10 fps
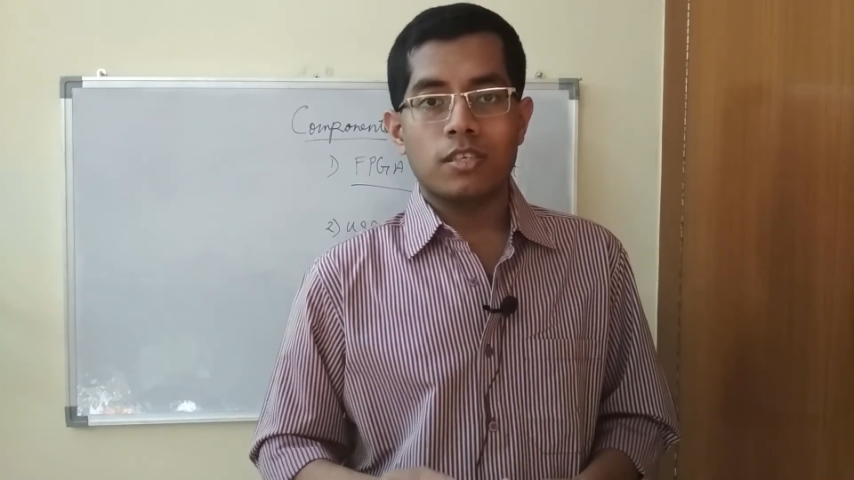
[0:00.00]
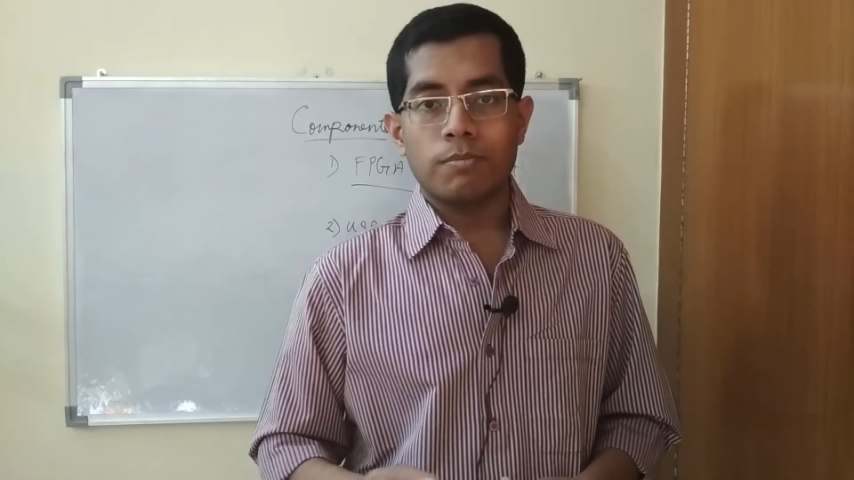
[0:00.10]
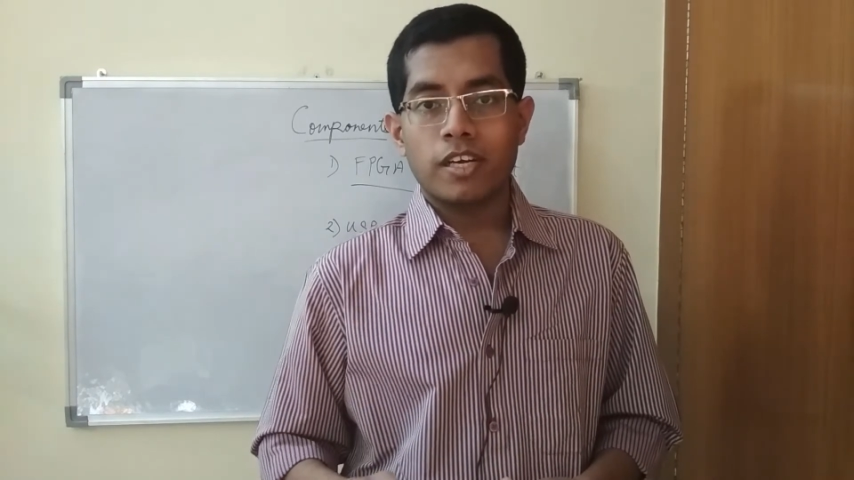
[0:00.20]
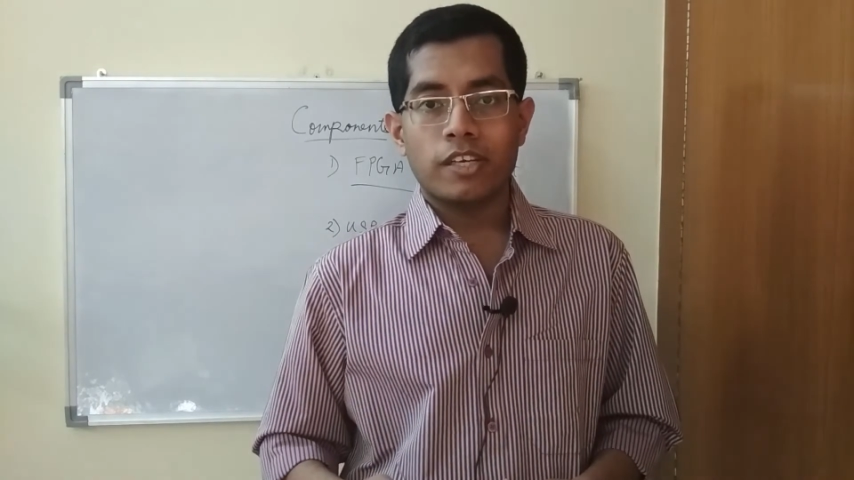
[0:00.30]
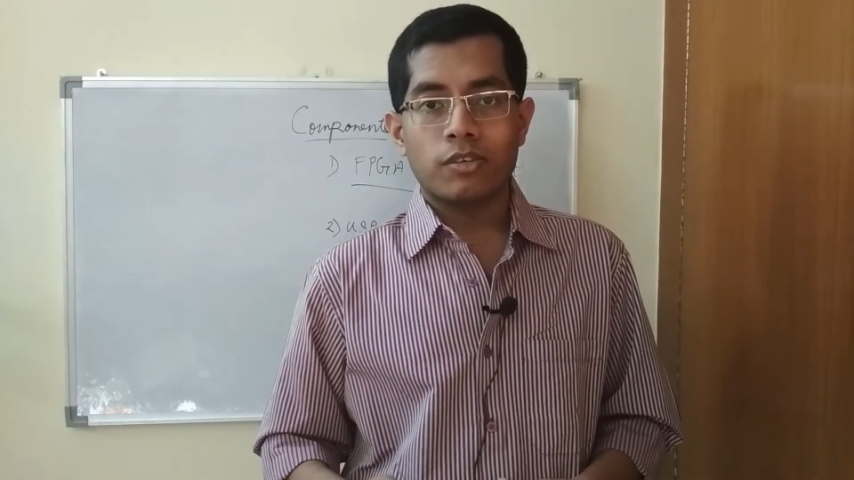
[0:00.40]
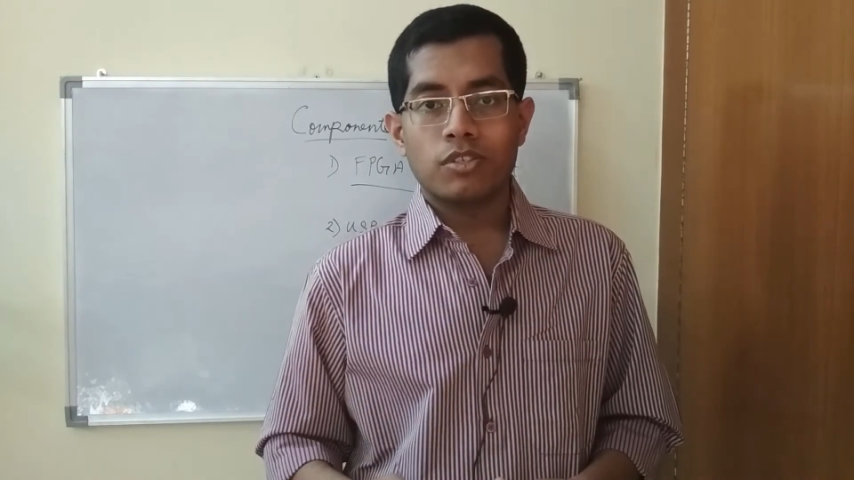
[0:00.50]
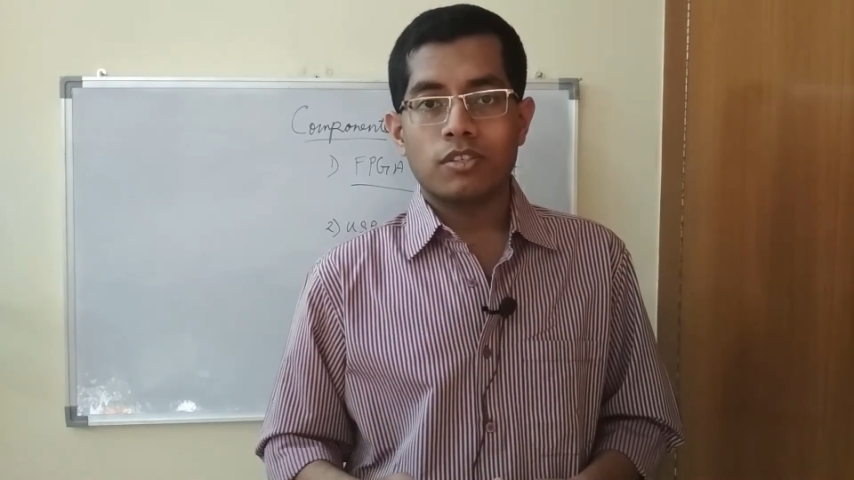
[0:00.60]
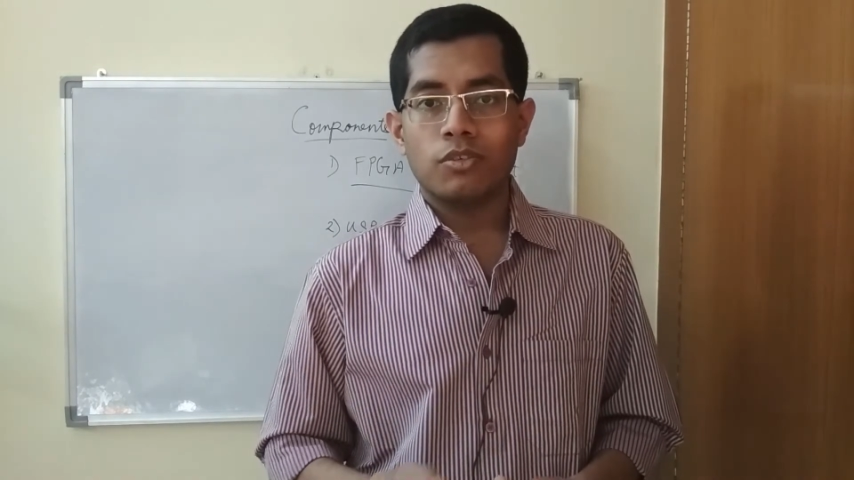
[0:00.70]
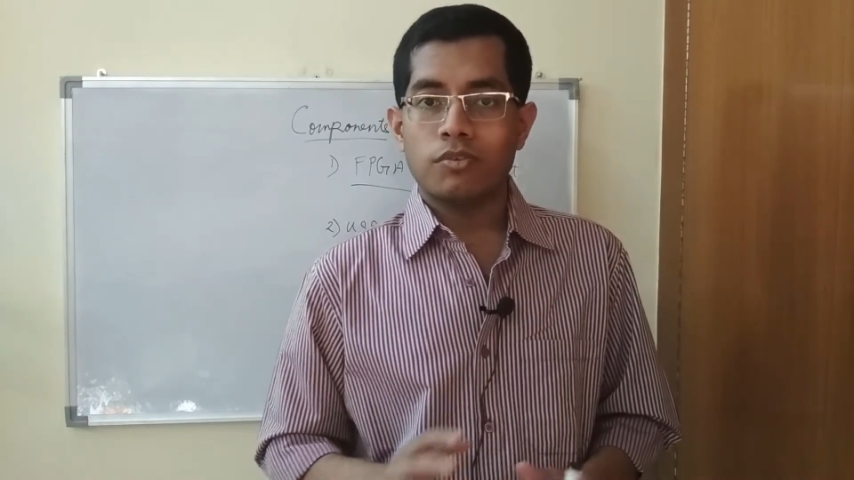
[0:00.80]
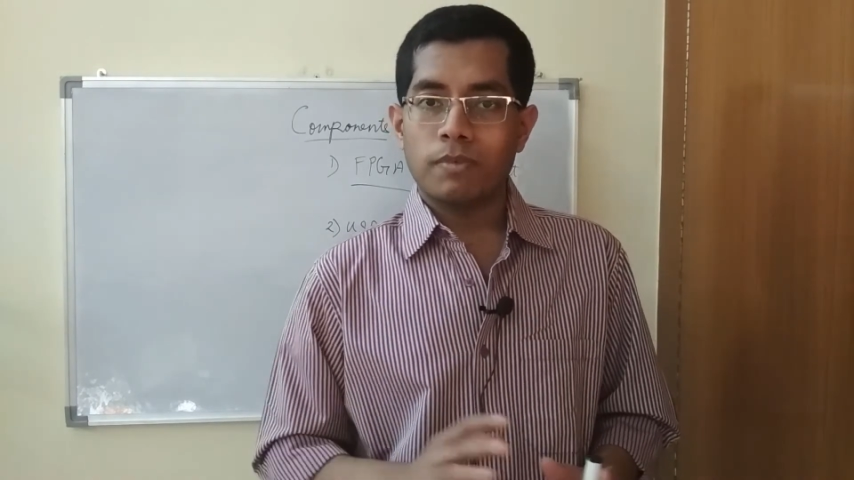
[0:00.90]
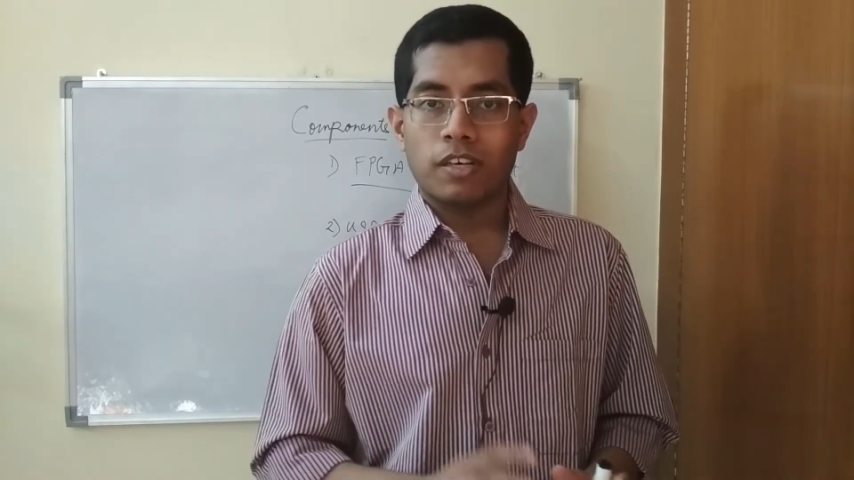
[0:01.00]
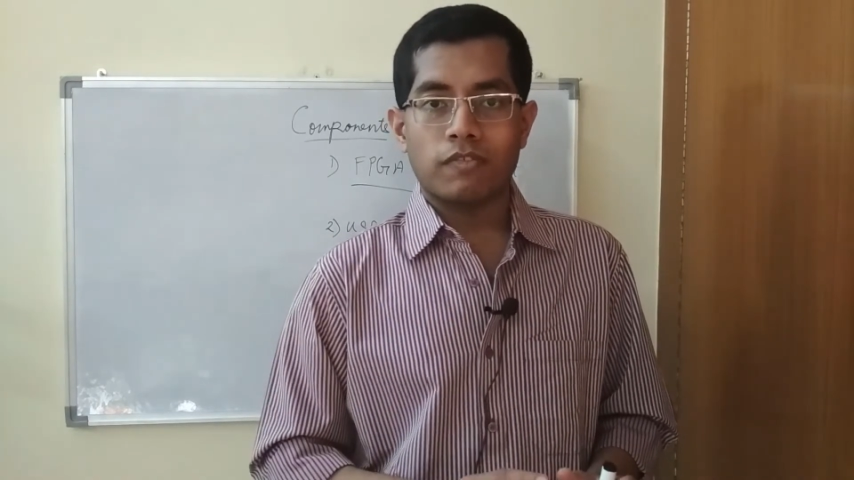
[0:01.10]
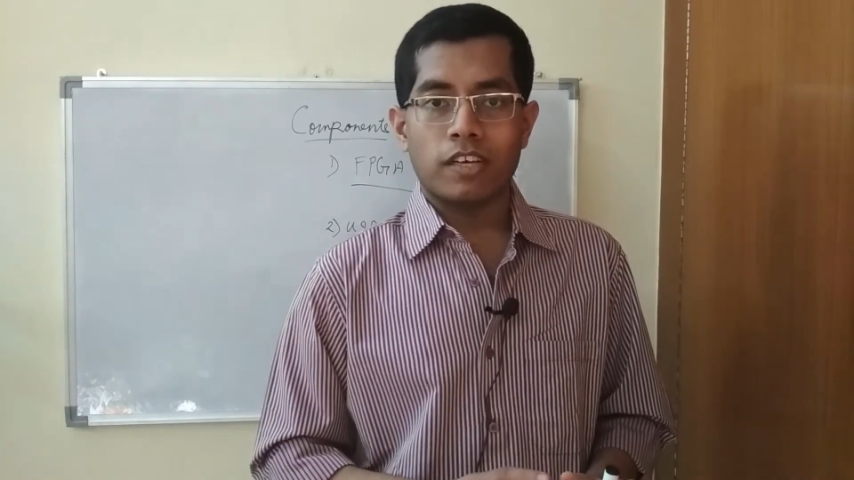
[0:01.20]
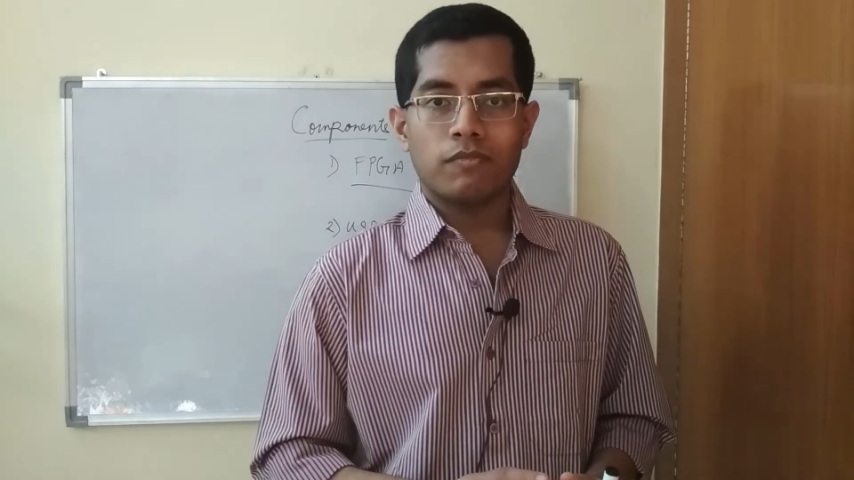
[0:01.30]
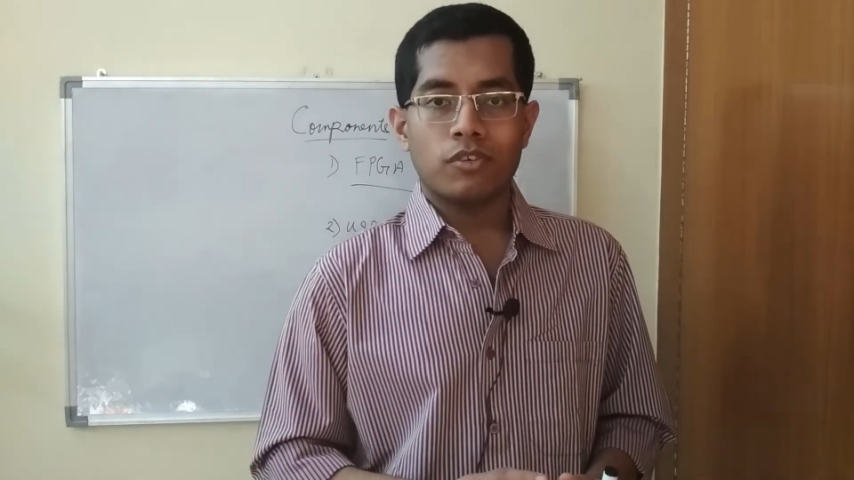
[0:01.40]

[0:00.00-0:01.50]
GPIOs use 5